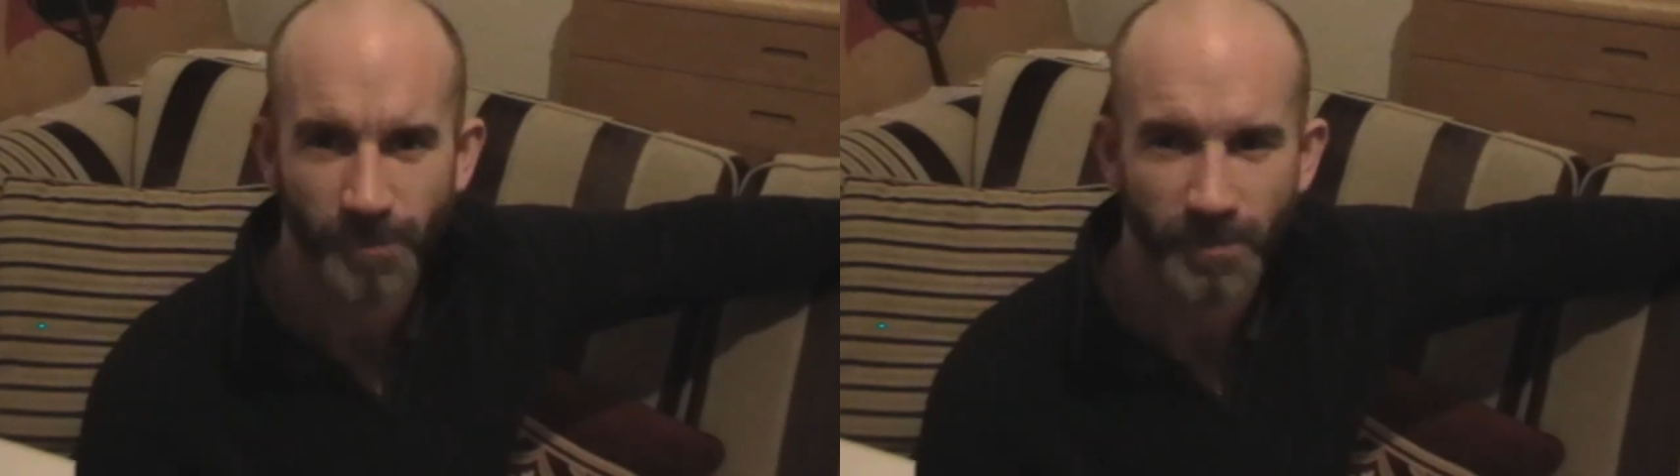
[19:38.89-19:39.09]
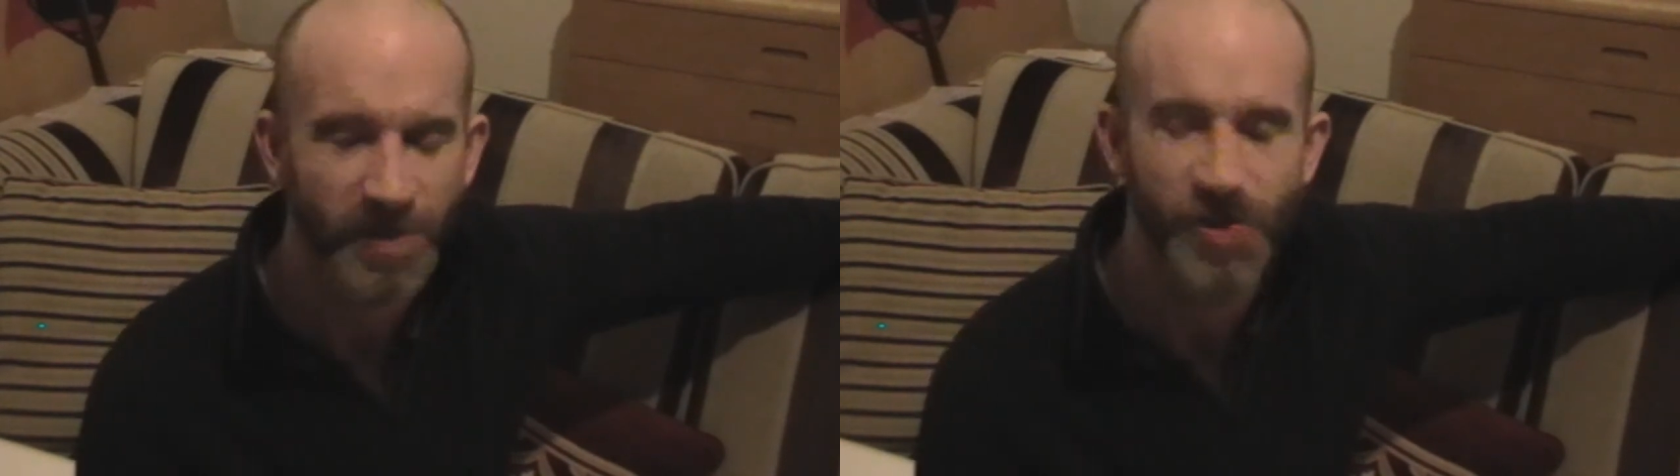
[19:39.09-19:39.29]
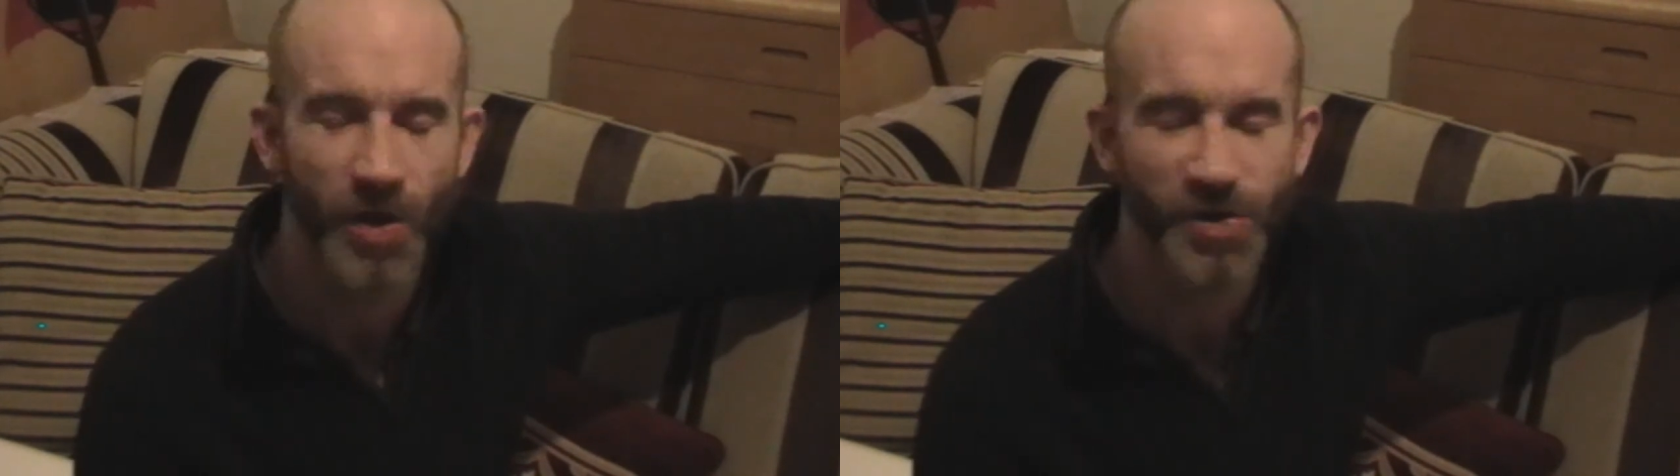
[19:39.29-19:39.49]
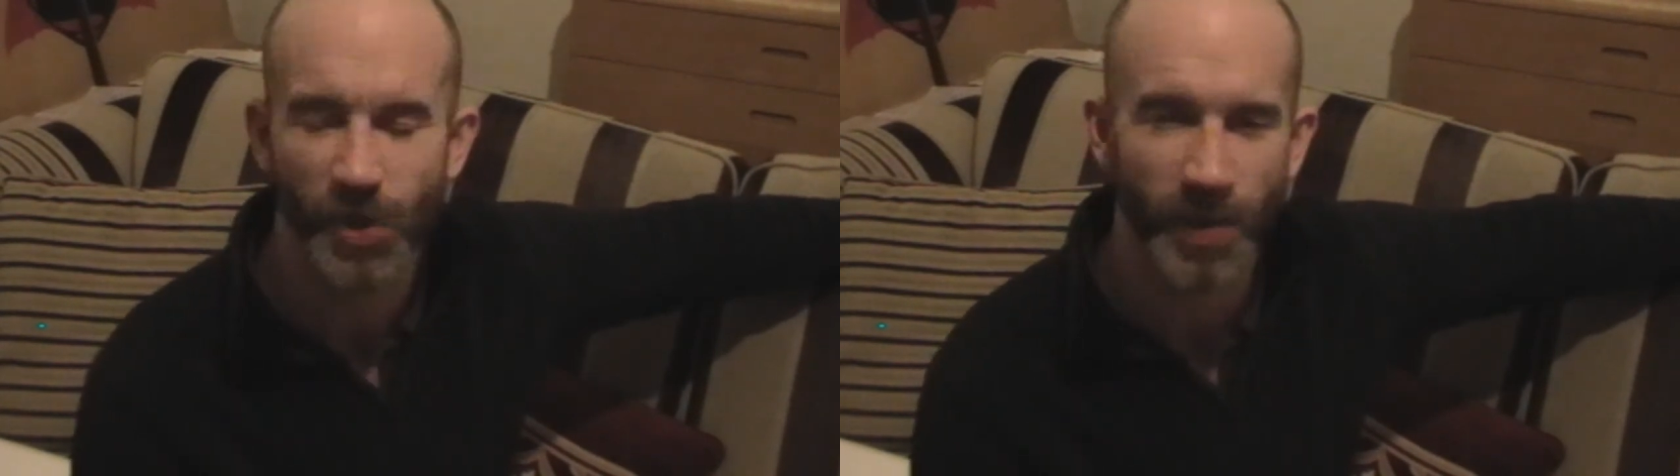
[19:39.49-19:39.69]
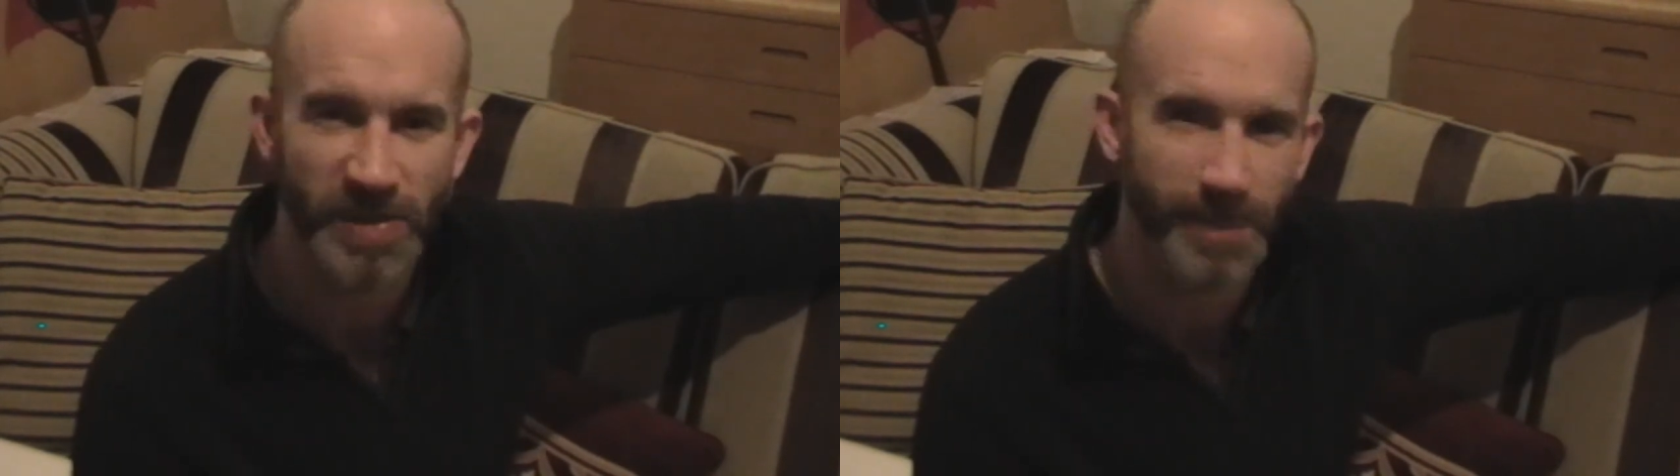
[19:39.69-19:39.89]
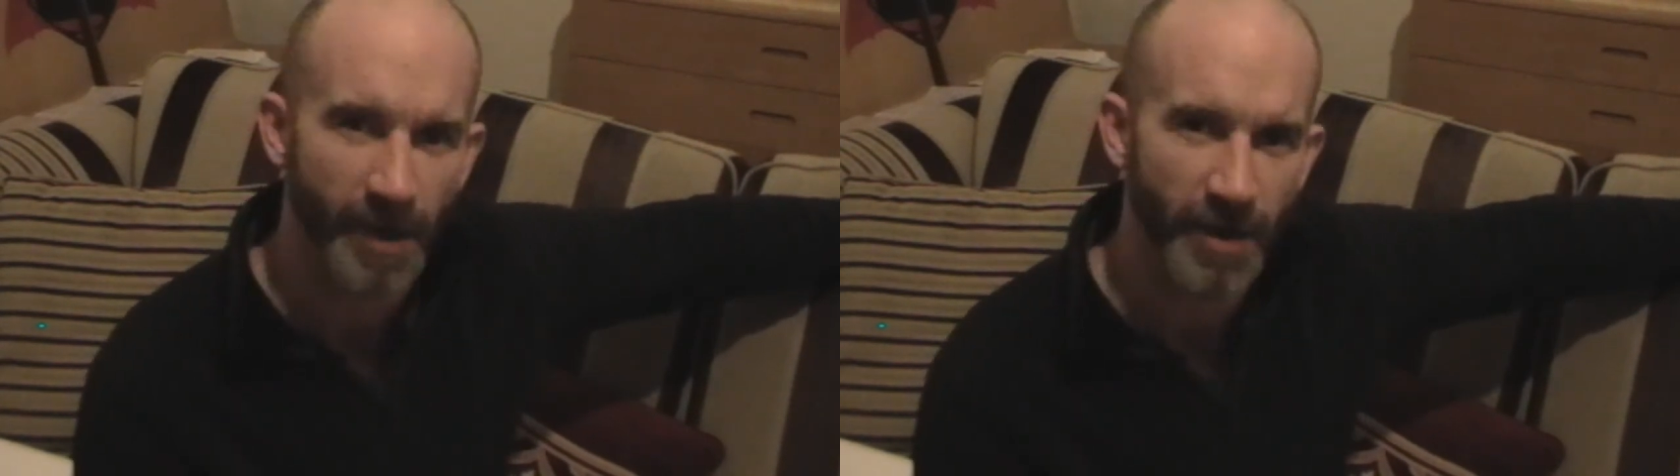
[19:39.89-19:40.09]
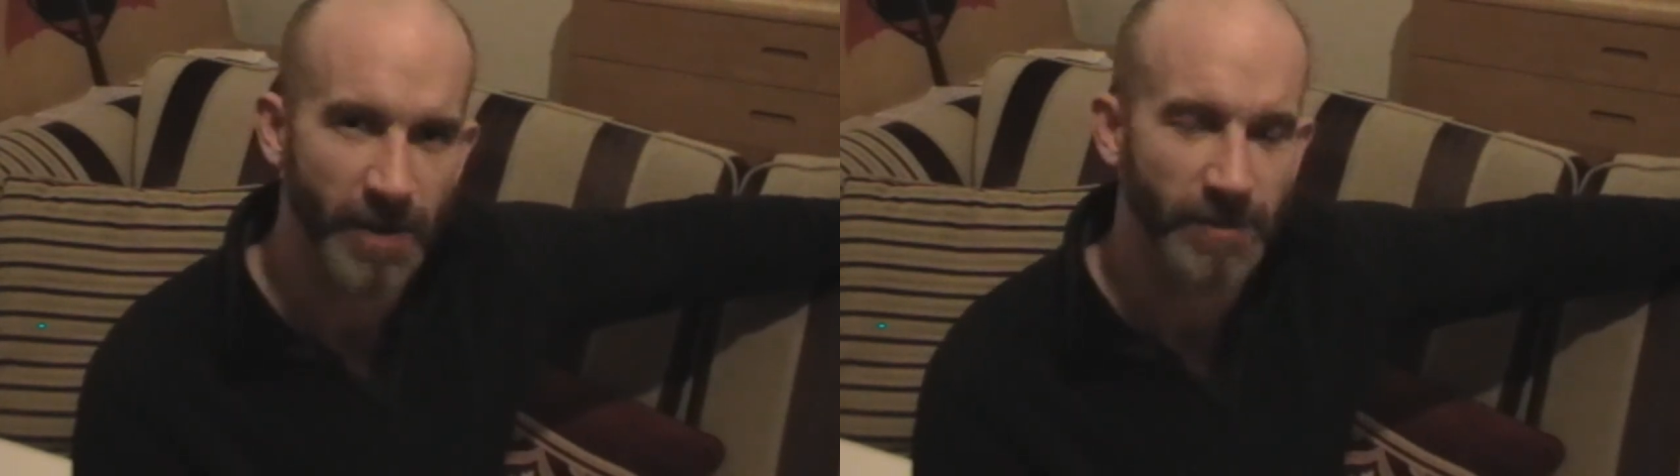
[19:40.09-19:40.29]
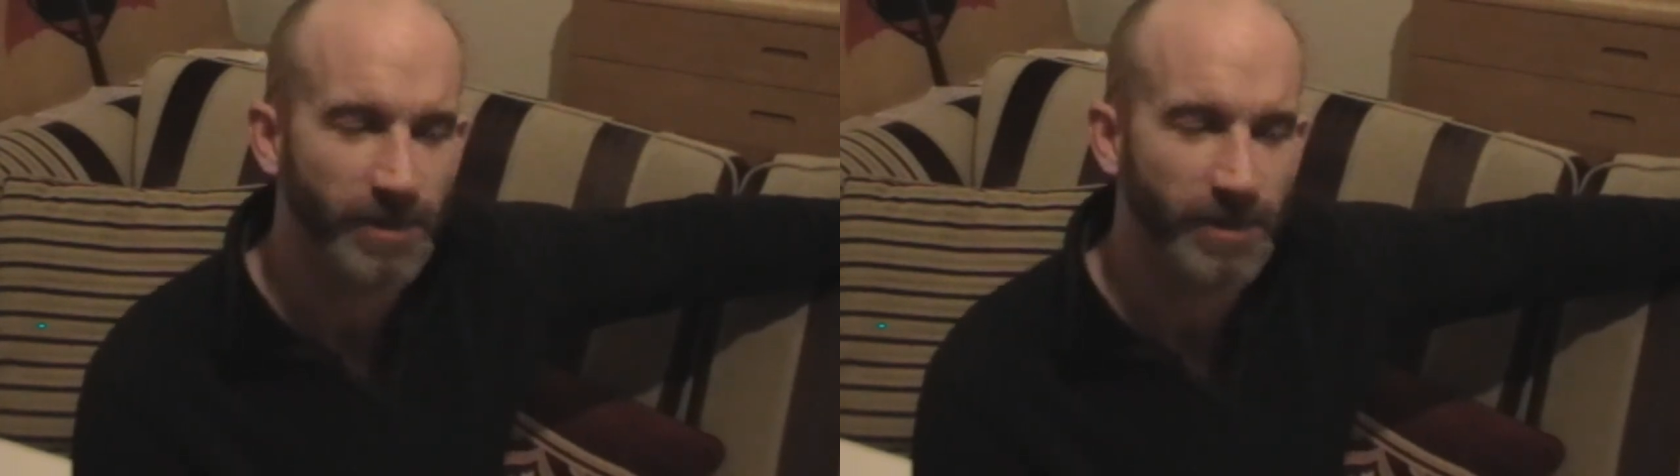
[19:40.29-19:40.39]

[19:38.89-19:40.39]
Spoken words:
There's no two ways about it.